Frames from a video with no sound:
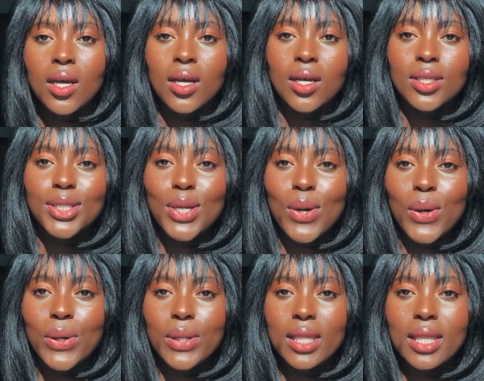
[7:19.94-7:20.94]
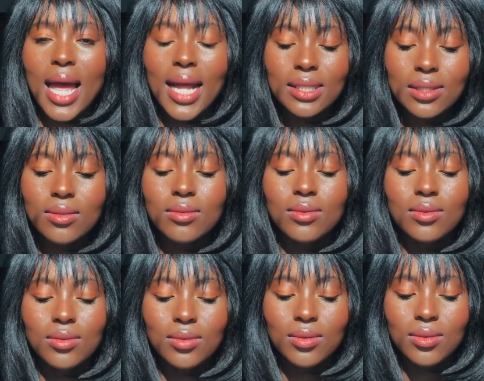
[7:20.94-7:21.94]
So
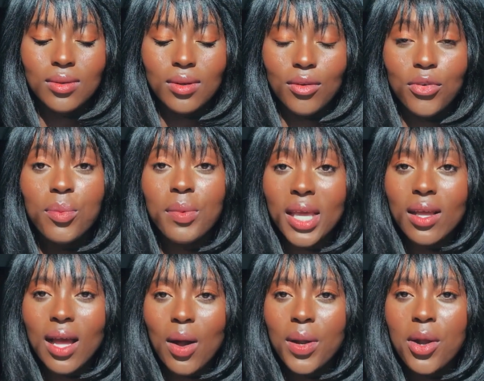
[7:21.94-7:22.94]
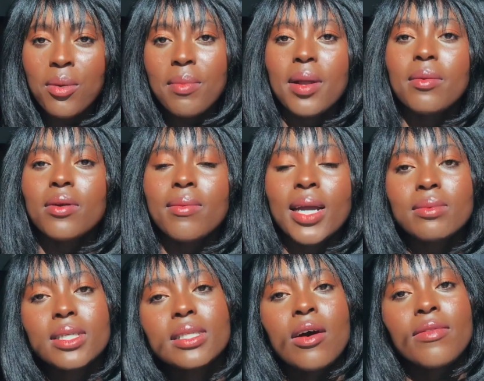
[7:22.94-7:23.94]
for me, I want to remind
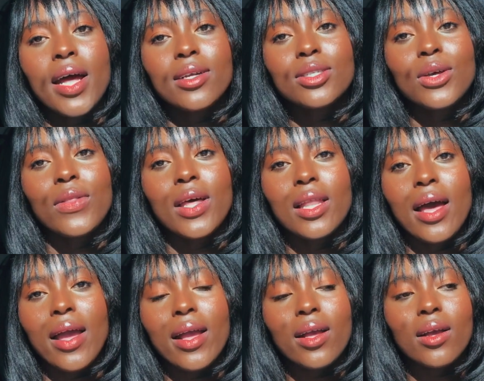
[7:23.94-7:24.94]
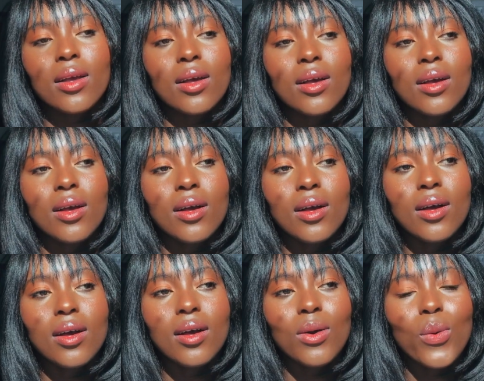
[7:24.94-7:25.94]
myself that, so that like
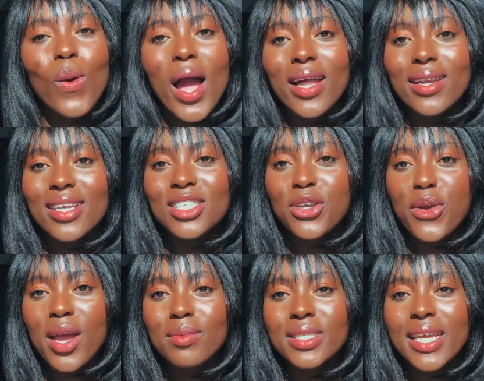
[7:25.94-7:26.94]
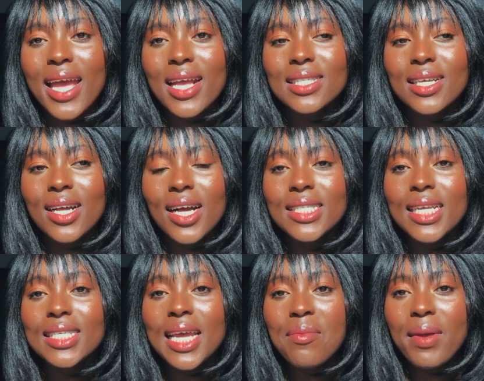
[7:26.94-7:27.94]
when Instagram tanks a
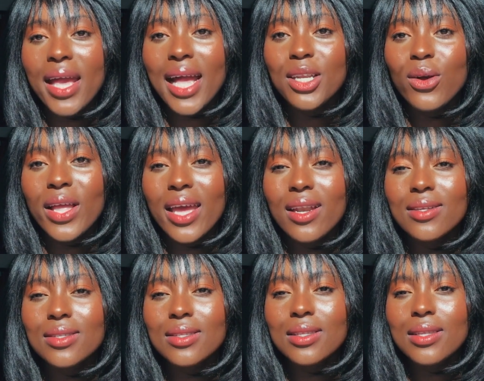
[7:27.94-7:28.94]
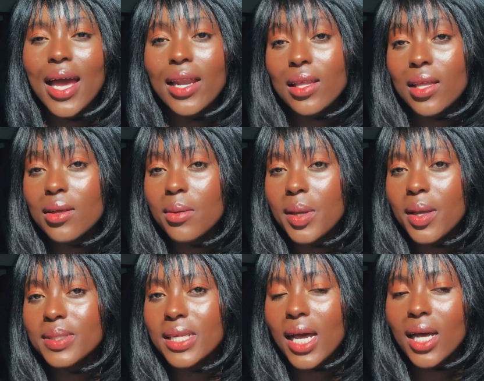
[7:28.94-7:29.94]
content I make, I don't get a little bit
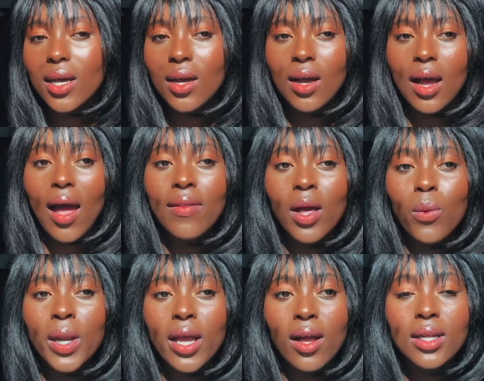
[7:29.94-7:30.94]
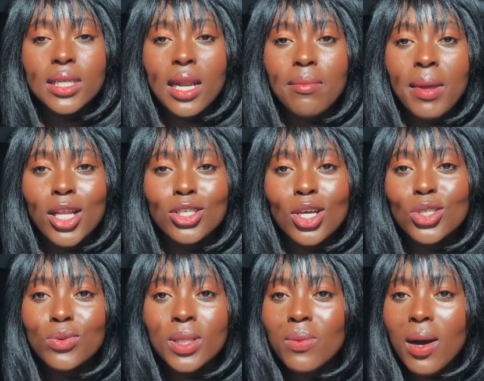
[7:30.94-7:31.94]
upset. And then when a content I make
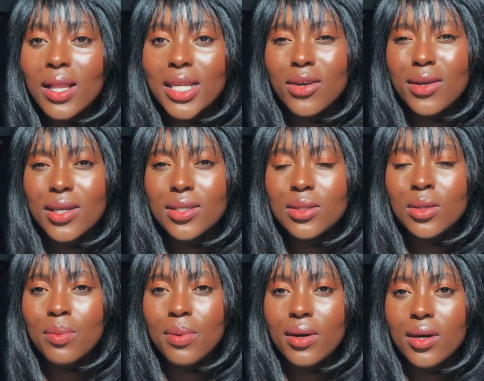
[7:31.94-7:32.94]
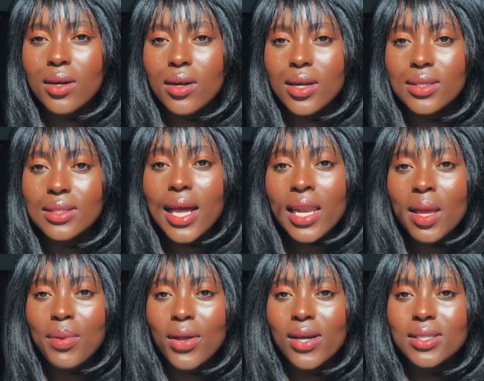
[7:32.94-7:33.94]
does really well, I don't get super excited,
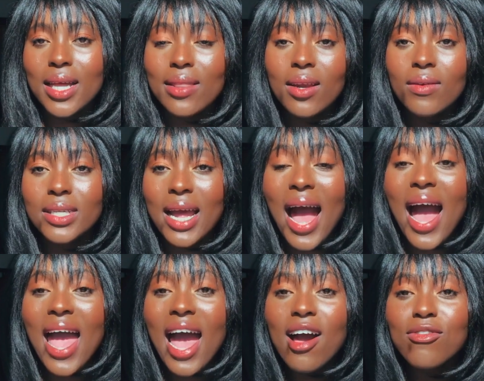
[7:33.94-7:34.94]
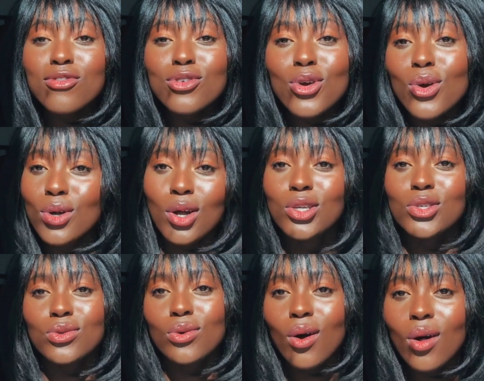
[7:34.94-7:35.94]
because at the end of the day, I have no
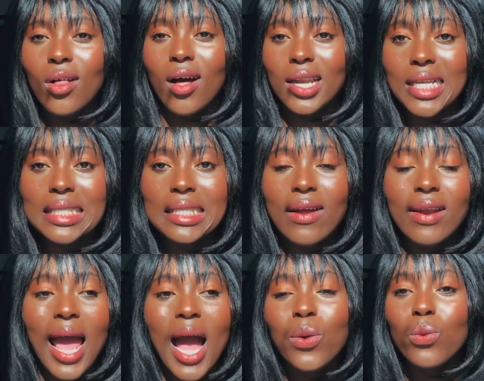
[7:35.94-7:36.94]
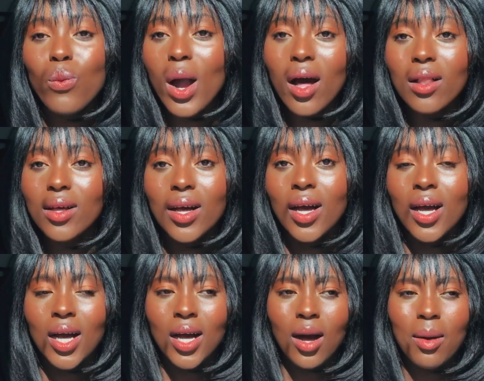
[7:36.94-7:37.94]
control, honestly, on how well
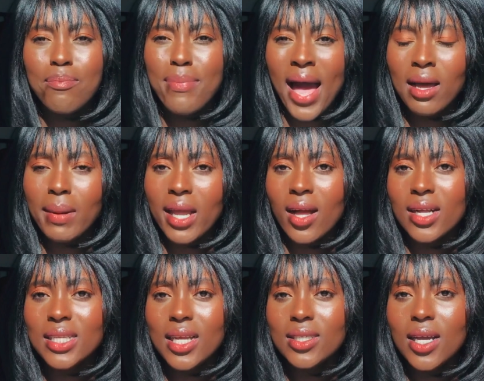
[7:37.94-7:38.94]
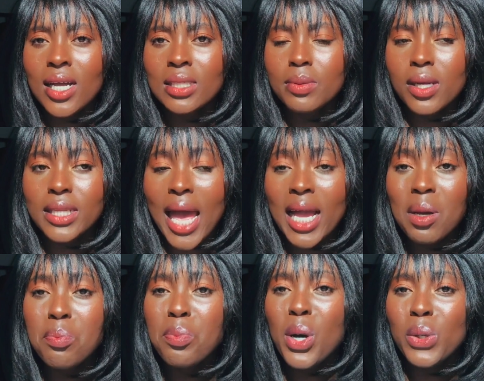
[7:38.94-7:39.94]
or bad my content does, because I
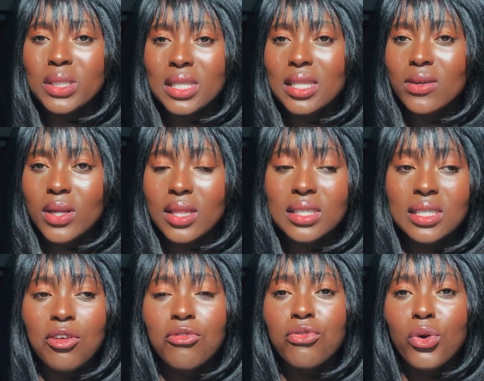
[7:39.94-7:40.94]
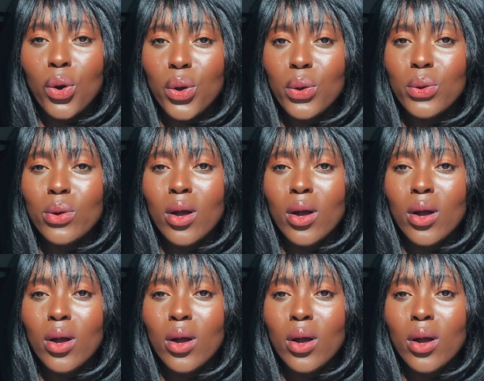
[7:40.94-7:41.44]
can post literally the same photo